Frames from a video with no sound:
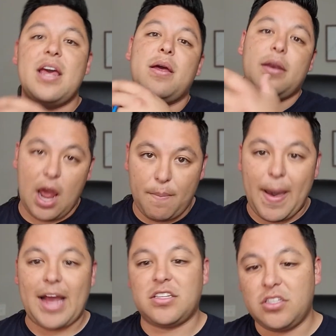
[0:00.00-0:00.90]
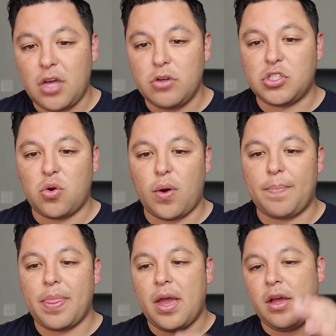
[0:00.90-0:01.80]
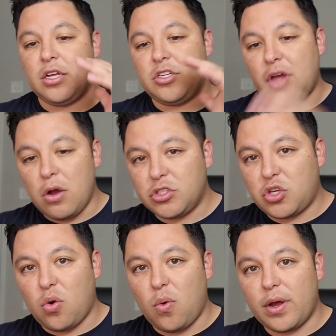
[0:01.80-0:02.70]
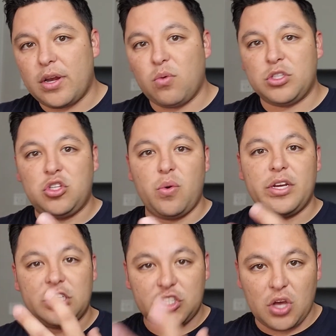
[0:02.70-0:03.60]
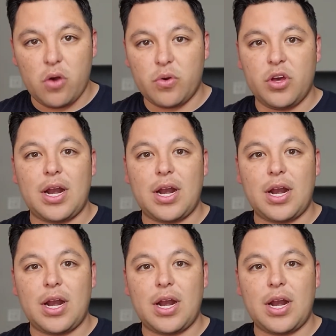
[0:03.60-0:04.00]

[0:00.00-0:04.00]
Now back to Dogecoin. Dogecoin was doing so good,